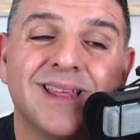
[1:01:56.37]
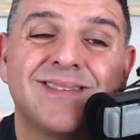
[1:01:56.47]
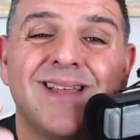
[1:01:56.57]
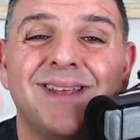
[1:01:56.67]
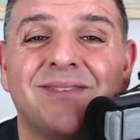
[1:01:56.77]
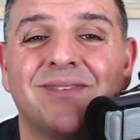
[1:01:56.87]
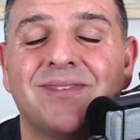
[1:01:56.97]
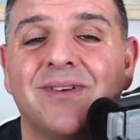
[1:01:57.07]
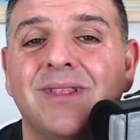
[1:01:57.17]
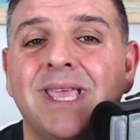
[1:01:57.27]
It's not
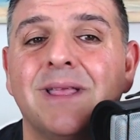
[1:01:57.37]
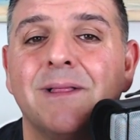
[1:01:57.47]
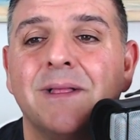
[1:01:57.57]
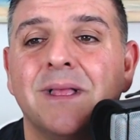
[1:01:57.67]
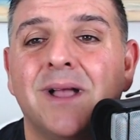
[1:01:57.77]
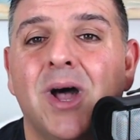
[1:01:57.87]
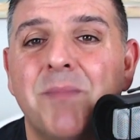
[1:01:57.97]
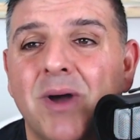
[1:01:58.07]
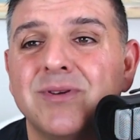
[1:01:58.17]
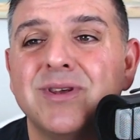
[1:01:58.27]
necessarily
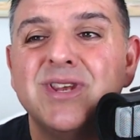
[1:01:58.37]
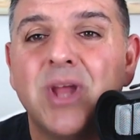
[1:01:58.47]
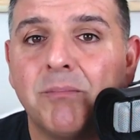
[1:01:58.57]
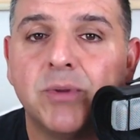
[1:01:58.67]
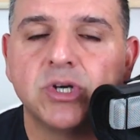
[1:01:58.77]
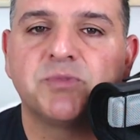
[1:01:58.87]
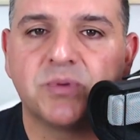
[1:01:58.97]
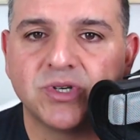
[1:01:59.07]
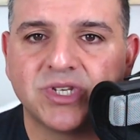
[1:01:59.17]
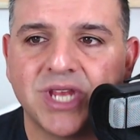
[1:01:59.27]
about numbers
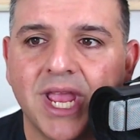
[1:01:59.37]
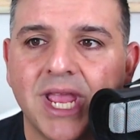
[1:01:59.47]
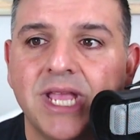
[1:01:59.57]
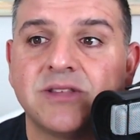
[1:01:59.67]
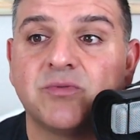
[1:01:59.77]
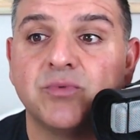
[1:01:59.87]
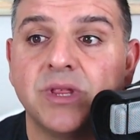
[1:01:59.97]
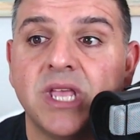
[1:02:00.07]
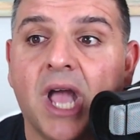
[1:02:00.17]
per se, it's really